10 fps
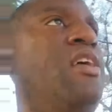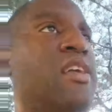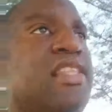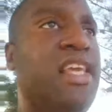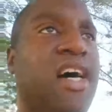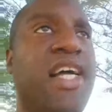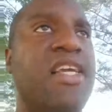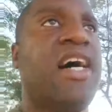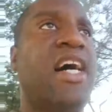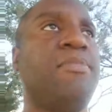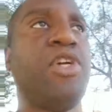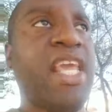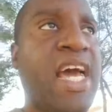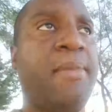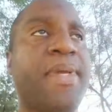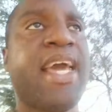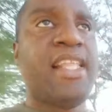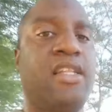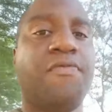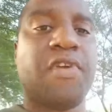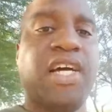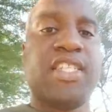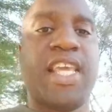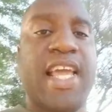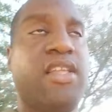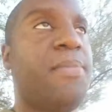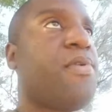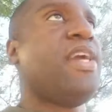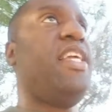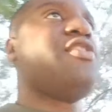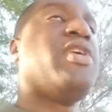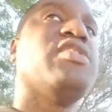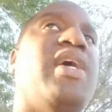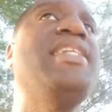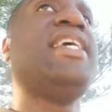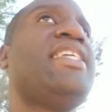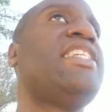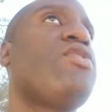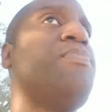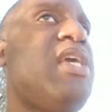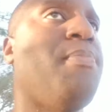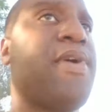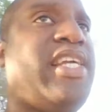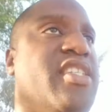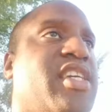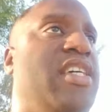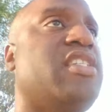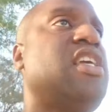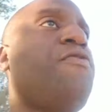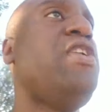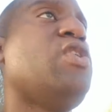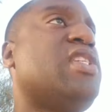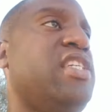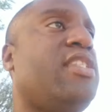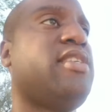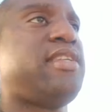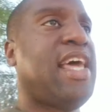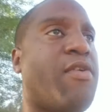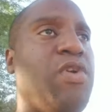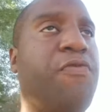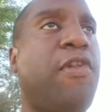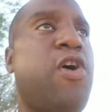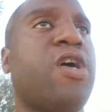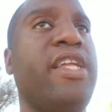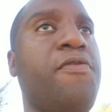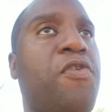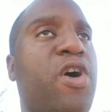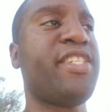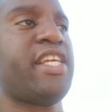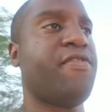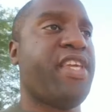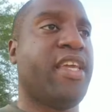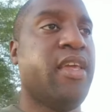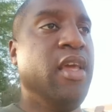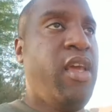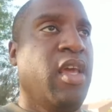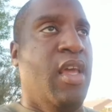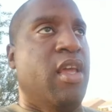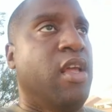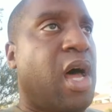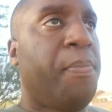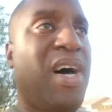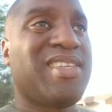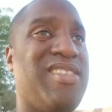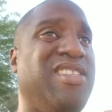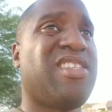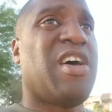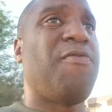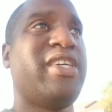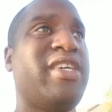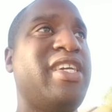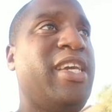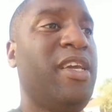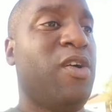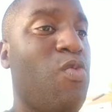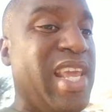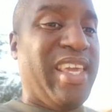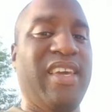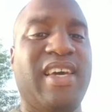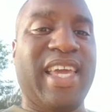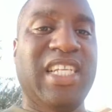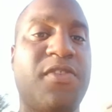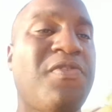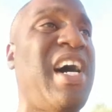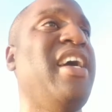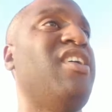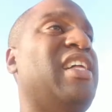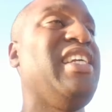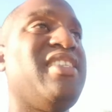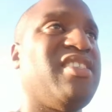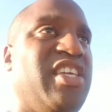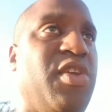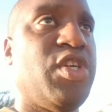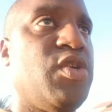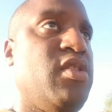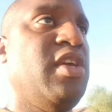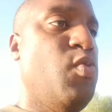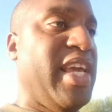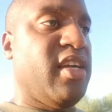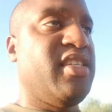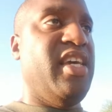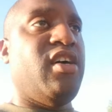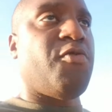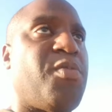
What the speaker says: the gun arm or the arm cannon of Guts getting upgraded, the reason why I think that's going to be upgraded is because if you notice, like with Flora in the forest and everything, apostles are very weak against fire, at least the weaker tier of